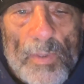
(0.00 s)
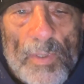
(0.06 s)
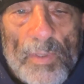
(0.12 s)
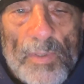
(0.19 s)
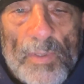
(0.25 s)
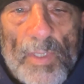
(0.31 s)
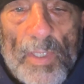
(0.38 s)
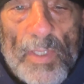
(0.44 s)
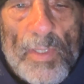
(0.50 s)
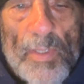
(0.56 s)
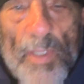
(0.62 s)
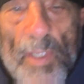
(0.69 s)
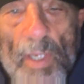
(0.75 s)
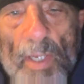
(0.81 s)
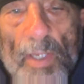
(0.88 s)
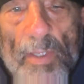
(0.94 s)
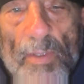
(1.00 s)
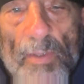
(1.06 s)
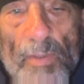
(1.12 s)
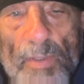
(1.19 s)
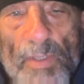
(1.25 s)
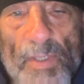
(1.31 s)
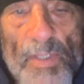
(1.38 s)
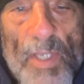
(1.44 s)
and then a
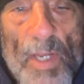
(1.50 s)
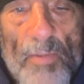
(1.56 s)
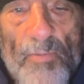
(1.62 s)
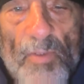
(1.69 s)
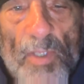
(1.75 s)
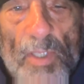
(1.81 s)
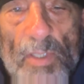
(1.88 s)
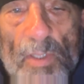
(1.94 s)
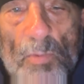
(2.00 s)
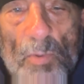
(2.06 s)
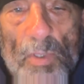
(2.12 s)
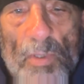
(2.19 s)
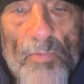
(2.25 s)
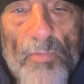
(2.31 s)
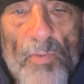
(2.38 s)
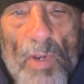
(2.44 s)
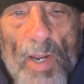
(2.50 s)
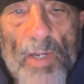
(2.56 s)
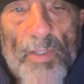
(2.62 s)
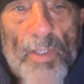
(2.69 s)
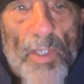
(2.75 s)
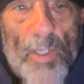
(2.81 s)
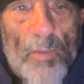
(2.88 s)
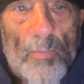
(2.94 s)
suffix with a file
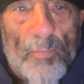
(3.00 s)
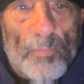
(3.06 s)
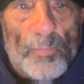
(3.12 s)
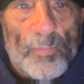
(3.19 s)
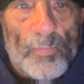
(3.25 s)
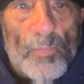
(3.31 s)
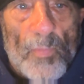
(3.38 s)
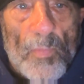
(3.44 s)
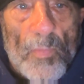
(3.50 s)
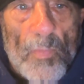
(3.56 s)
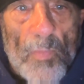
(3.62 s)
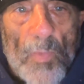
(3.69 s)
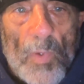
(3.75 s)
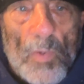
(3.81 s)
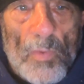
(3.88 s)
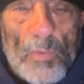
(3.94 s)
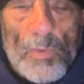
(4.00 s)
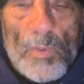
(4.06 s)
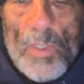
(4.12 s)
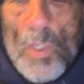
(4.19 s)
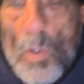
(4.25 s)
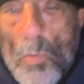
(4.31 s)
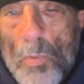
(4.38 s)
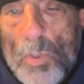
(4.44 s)
name,
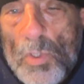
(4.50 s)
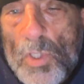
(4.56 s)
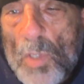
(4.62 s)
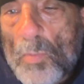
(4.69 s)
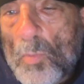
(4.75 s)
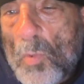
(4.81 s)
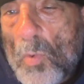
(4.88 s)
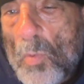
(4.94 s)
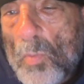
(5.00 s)
which I'm